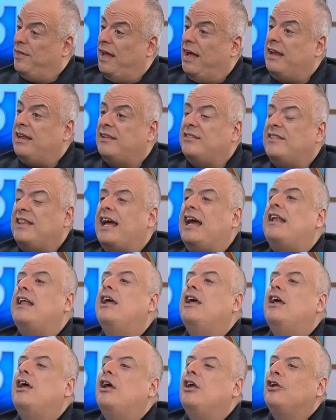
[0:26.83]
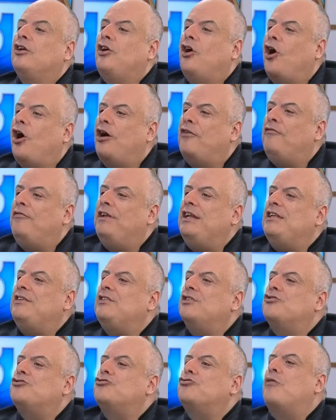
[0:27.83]
that, is that
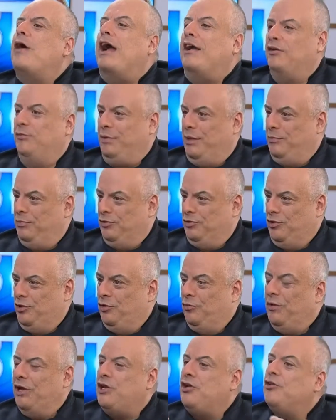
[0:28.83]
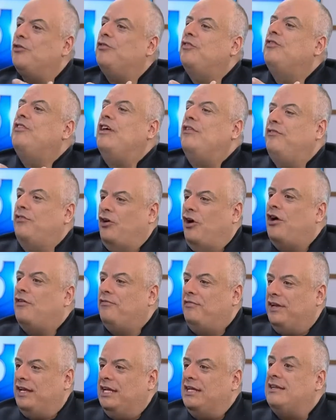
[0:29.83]
confidence attracts people to you. When you're self
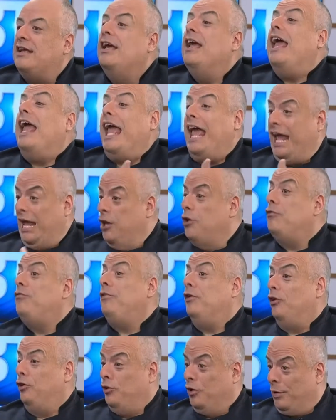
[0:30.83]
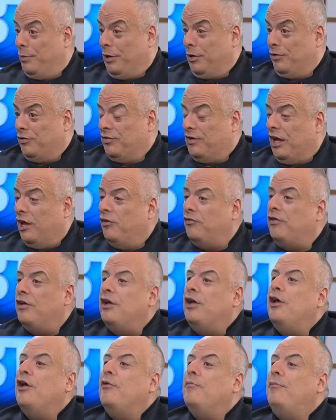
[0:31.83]
confident, A, you feel good about yourself,
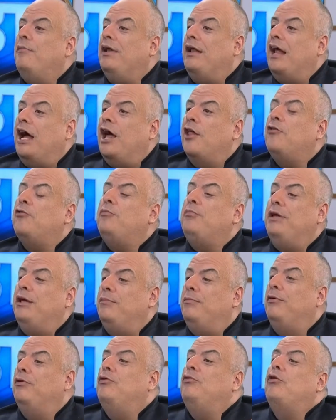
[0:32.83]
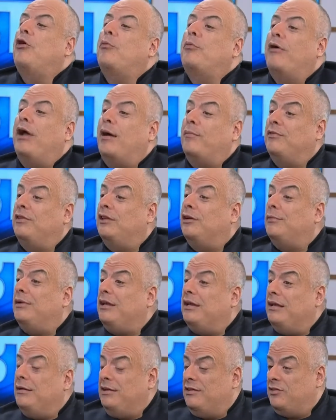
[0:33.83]
but other people who are perhaps a little
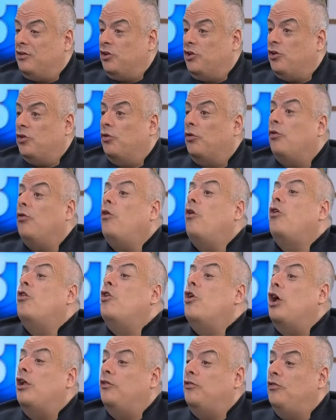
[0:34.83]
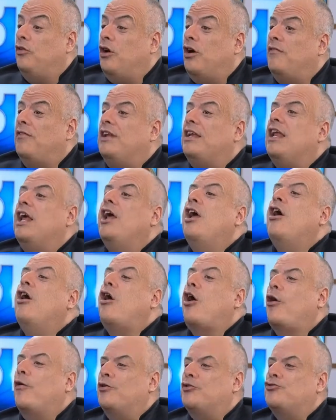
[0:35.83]
bit insecure or not so confident
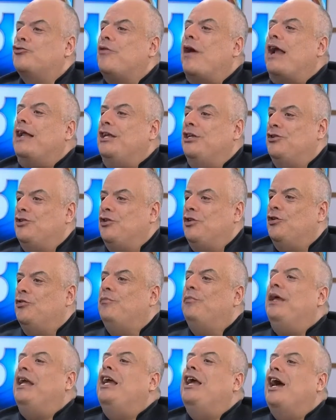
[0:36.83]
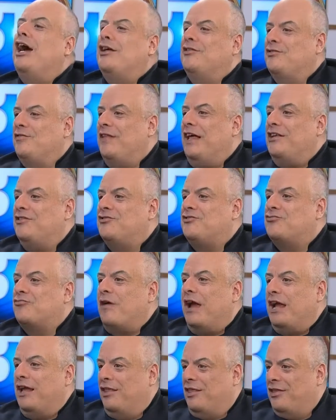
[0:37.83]
are attracted to you because of that
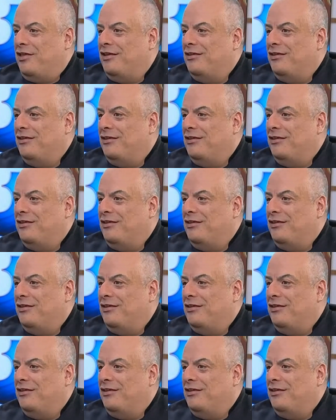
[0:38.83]
strength.